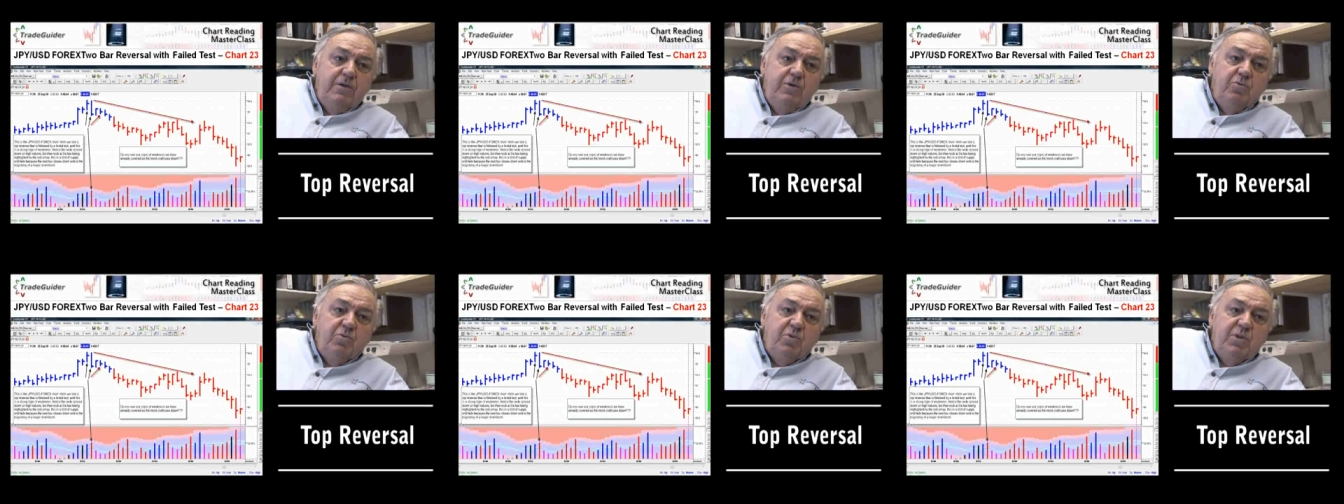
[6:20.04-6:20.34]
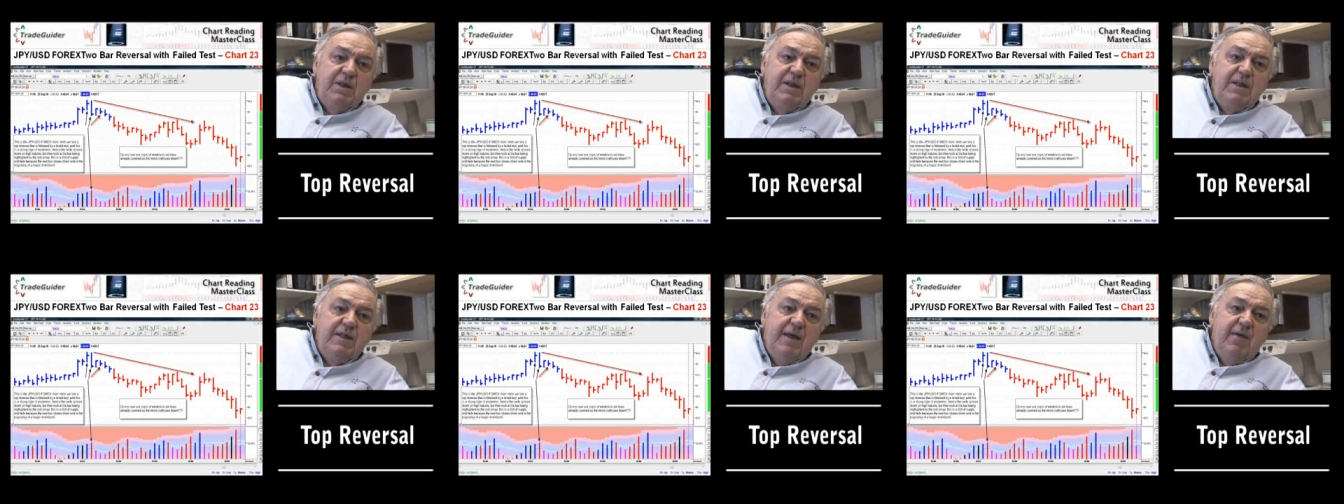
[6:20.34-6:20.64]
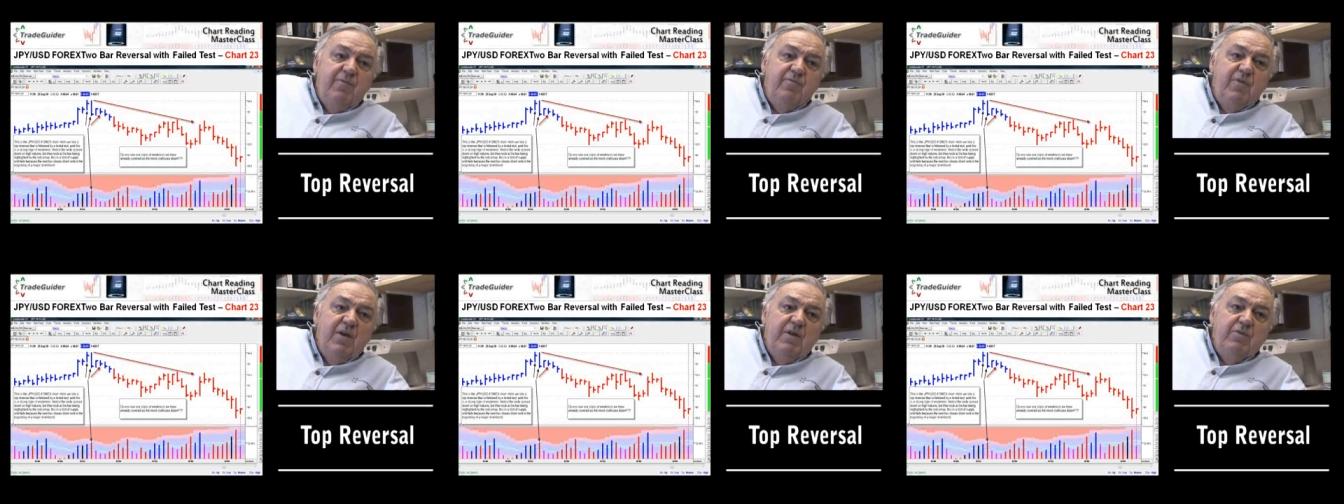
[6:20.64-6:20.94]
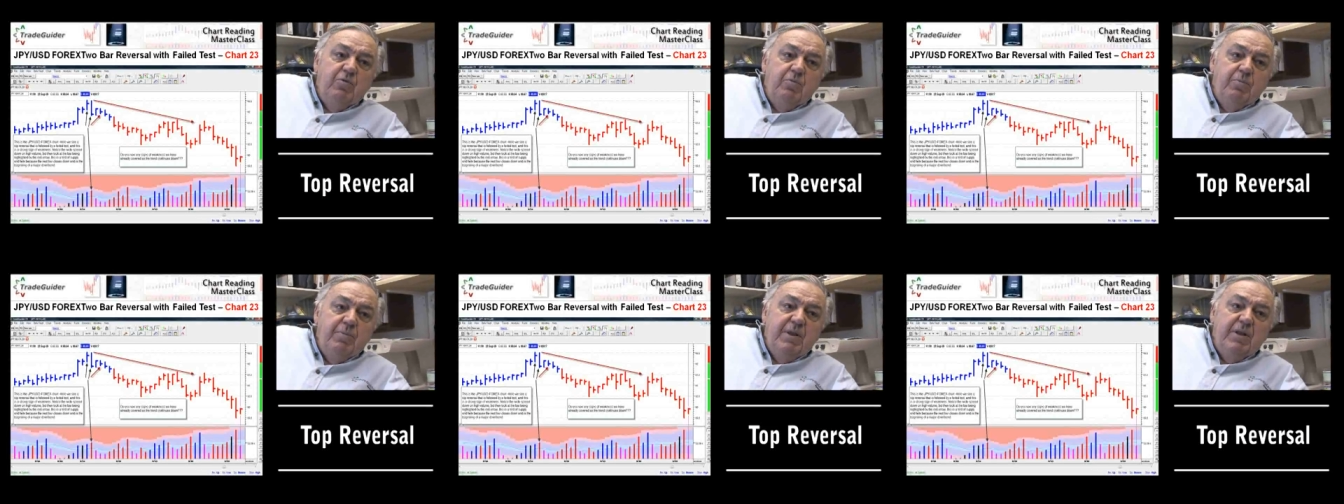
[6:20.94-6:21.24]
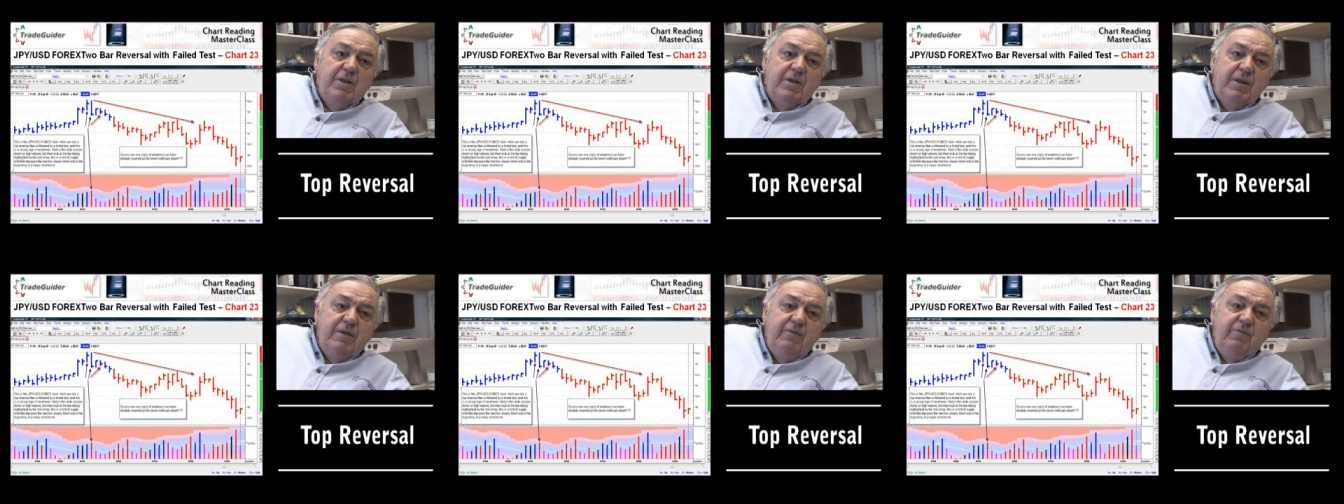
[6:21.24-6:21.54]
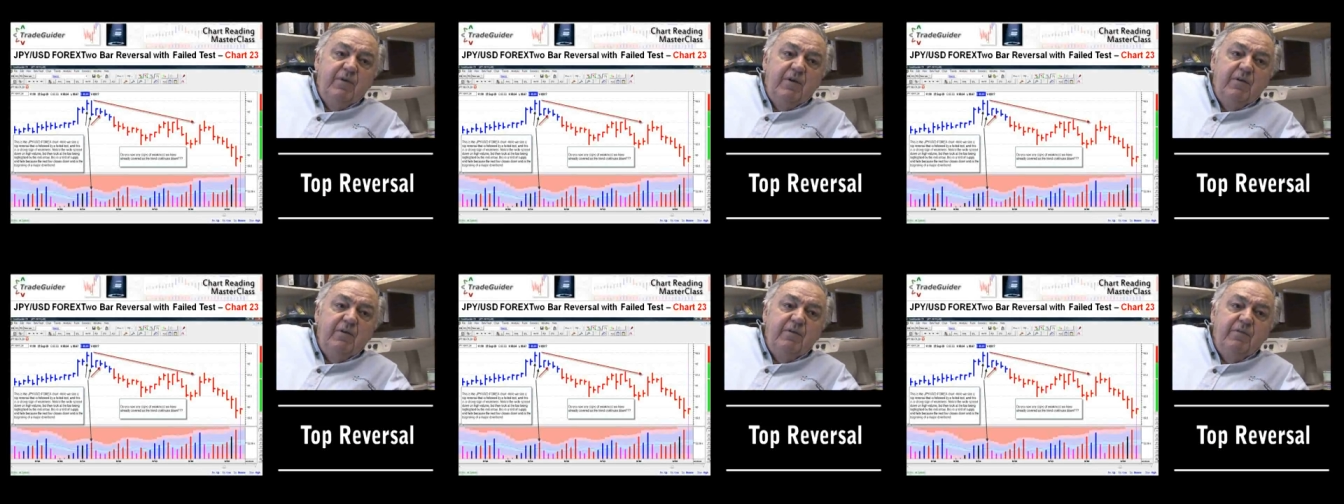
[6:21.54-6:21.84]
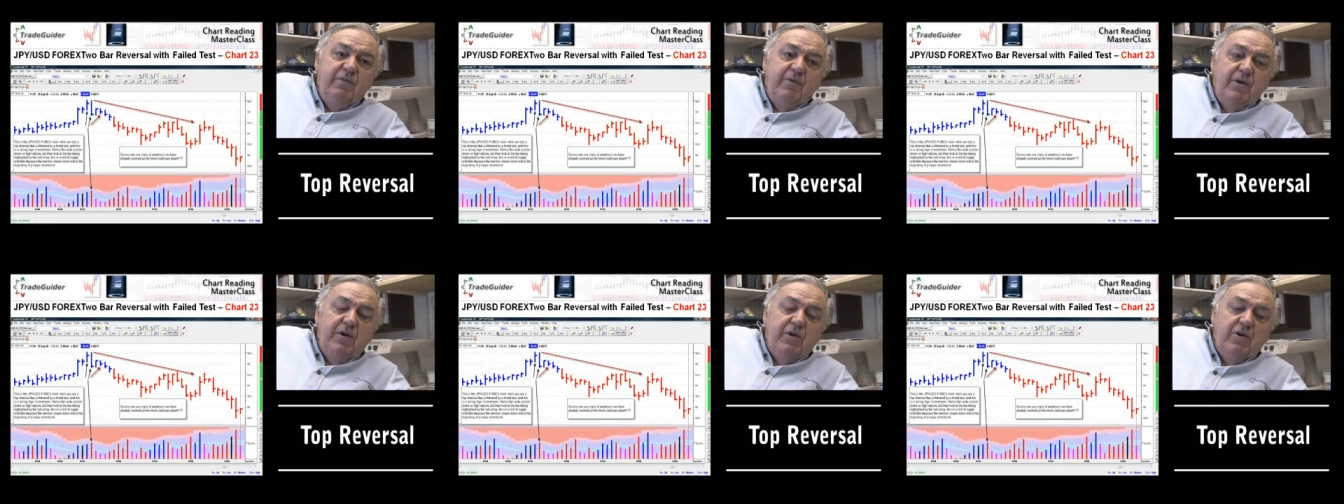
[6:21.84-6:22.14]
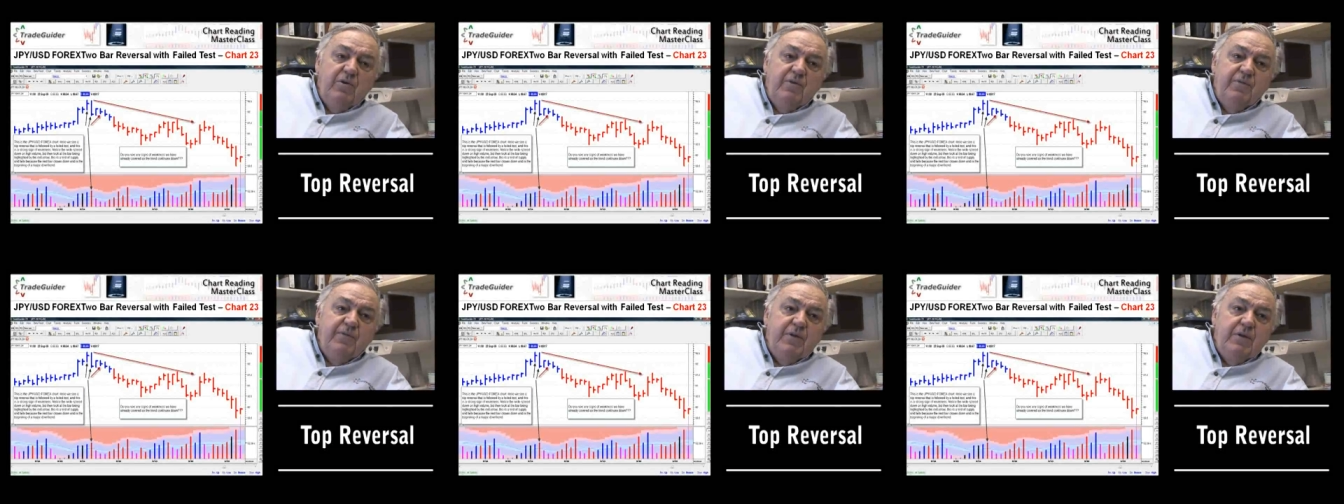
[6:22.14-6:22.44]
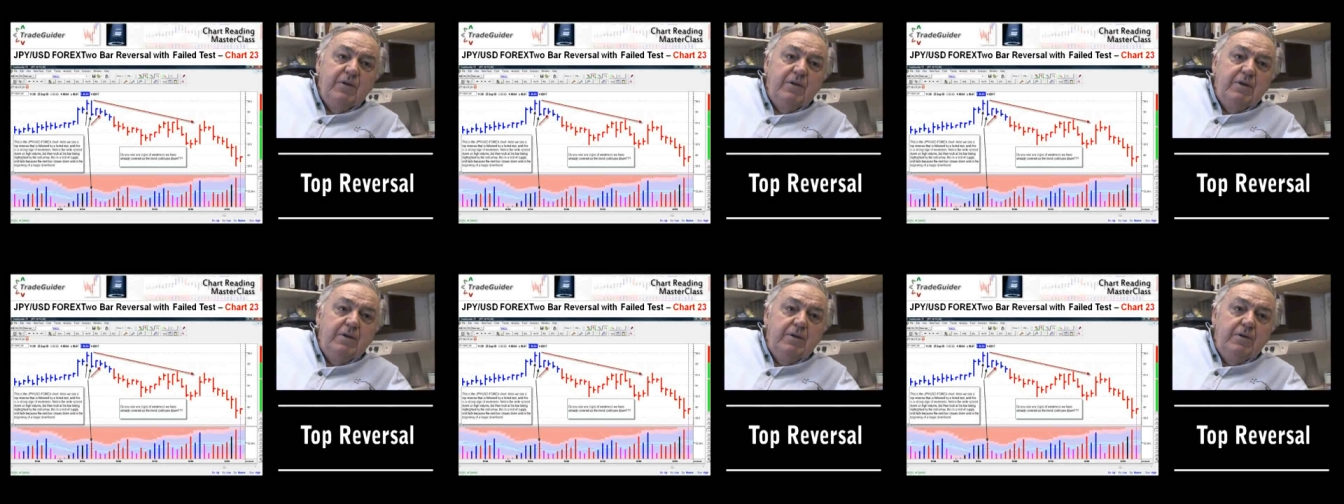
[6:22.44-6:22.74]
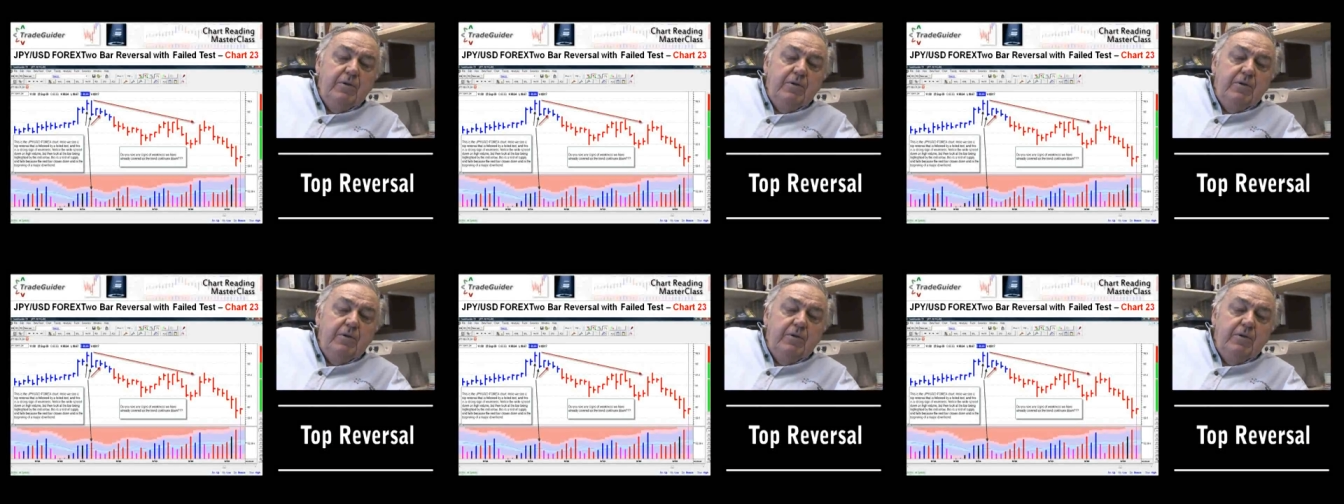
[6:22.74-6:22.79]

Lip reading: see that vulnerability very, very often.